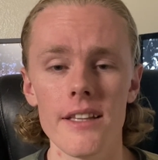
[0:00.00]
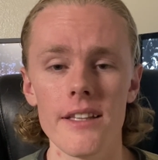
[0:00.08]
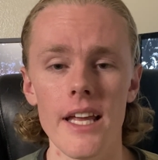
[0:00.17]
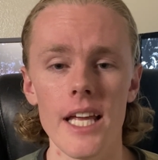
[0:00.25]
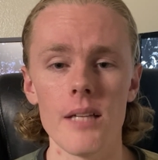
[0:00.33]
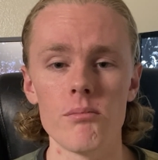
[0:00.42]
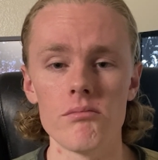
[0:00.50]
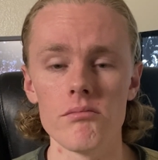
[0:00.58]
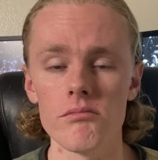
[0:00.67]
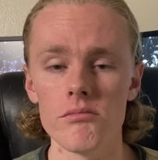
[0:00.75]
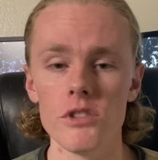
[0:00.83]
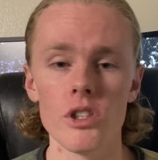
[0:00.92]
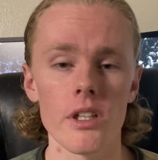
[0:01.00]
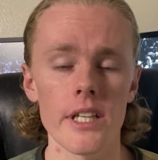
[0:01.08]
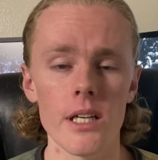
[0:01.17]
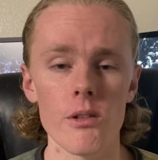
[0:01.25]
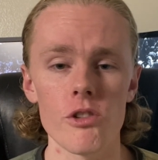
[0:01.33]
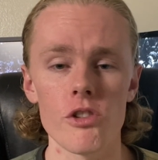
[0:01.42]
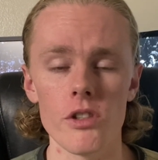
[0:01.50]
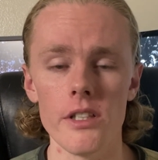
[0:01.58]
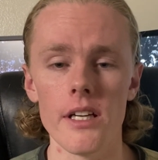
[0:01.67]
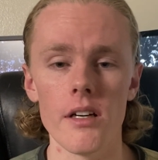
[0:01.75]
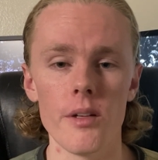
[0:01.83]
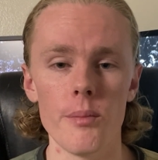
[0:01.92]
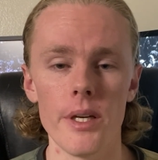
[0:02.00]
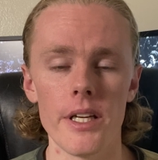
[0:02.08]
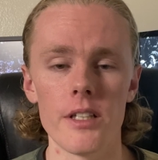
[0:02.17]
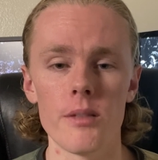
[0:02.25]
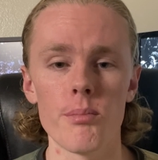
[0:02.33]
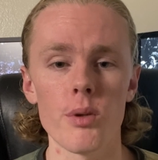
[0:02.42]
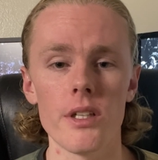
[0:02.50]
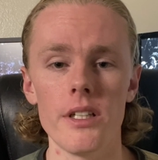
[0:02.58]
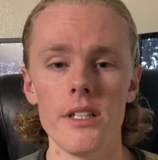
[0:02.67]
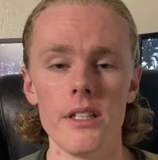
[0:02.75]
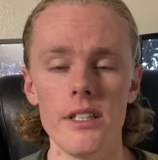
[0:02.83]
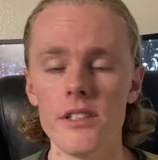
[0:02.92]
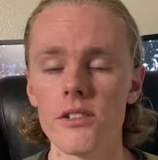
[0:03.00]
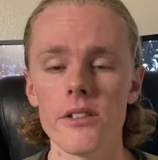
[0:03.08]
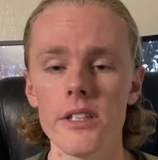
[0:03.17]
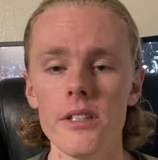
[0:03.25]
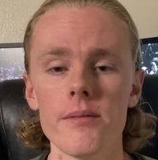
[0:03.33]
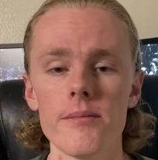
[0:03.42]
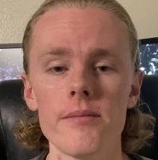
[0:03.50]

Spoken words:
then your account should get unbanned pretty easily.